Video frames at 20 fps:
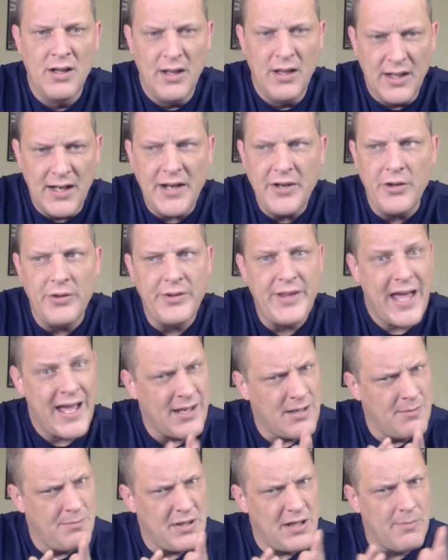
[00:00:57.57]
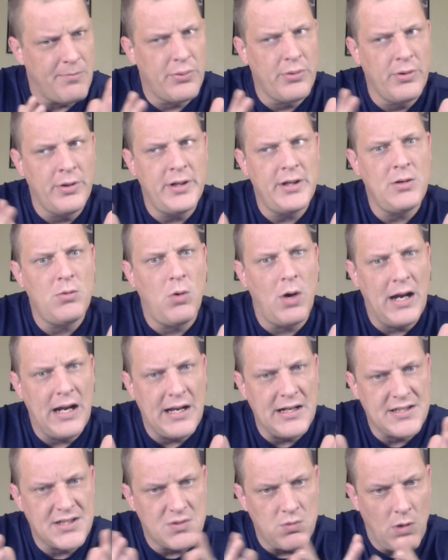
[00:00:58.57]
And I know that could be a pretty
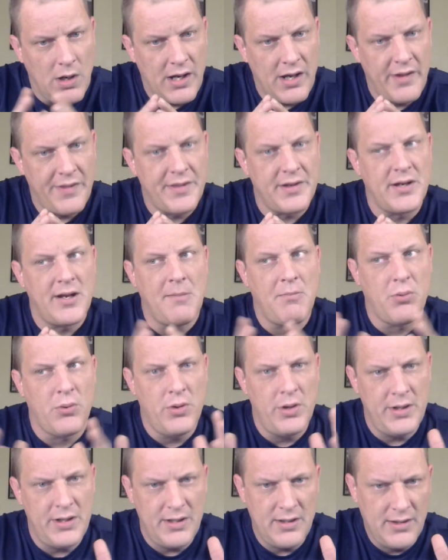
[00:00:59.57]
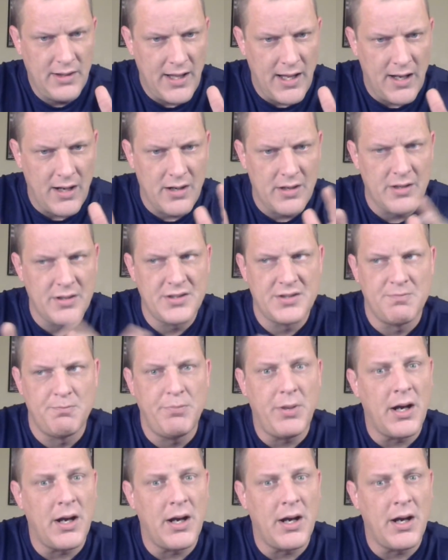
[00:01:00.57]
wide swath and a pretty large